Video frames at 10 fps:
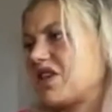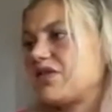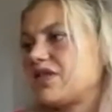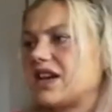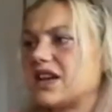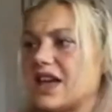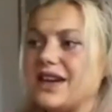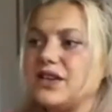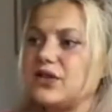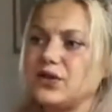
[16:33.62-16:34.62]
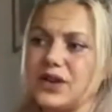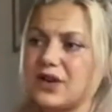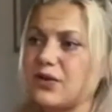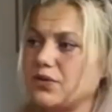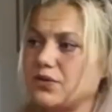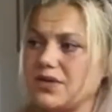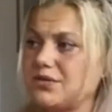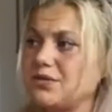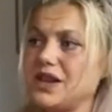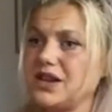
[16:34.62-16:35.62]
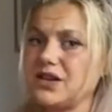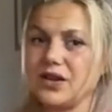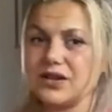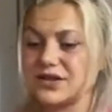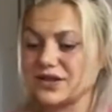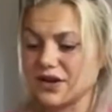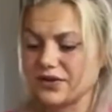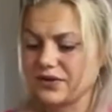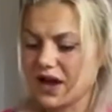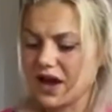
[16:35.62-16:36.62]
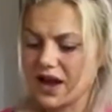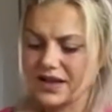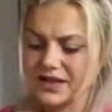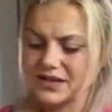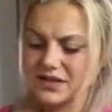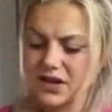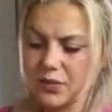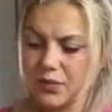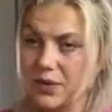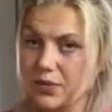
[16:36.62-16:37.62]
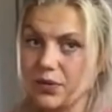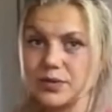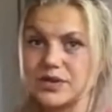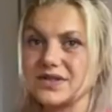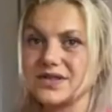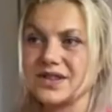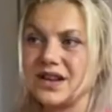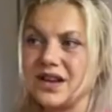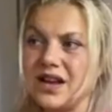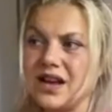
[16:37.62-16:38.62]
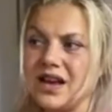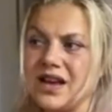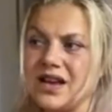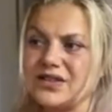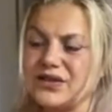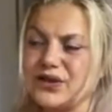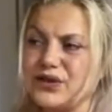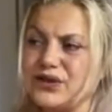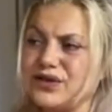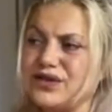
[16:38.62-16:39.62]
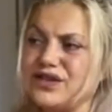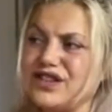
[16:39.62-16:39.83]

even I can do like a million other stuff, it's not my purpose. So